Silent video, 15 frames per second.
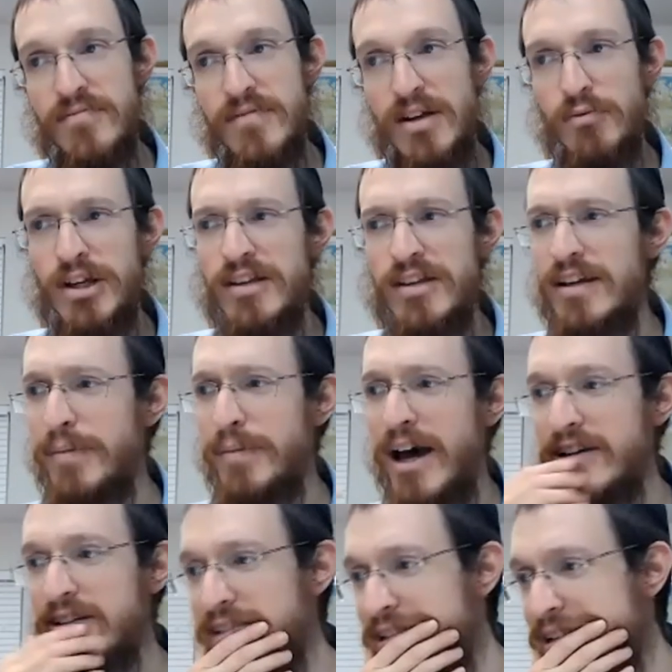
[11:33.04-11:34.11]
When you think about
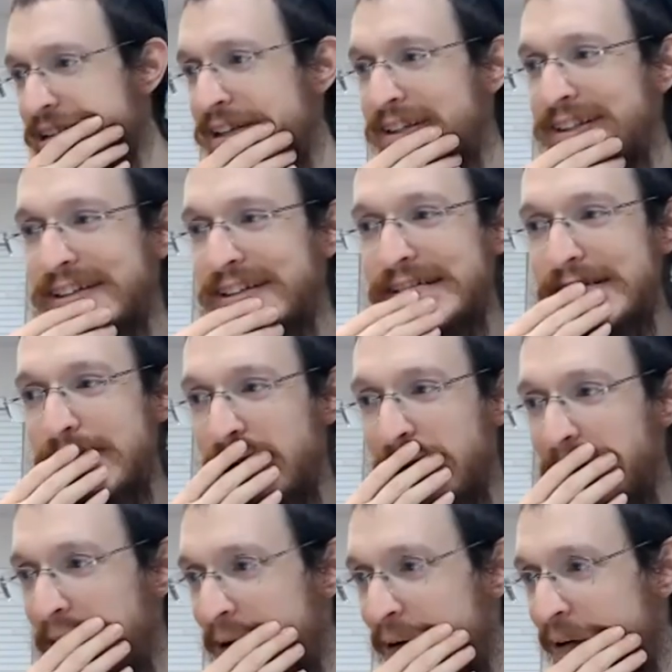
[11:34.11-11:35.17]
it,
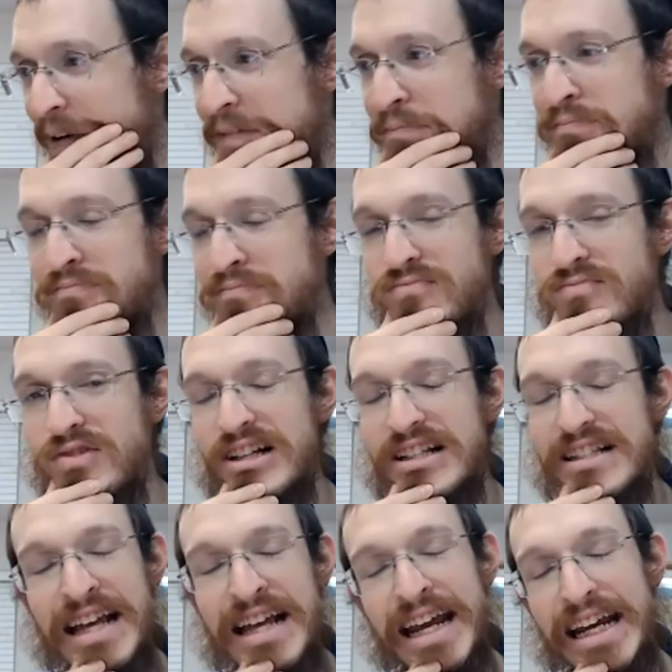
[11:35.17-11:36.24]
a
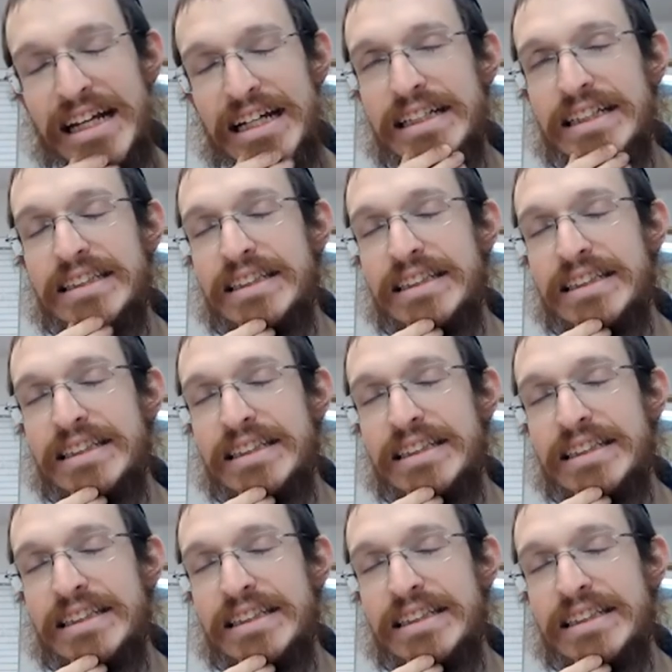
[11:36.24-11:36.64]
snake,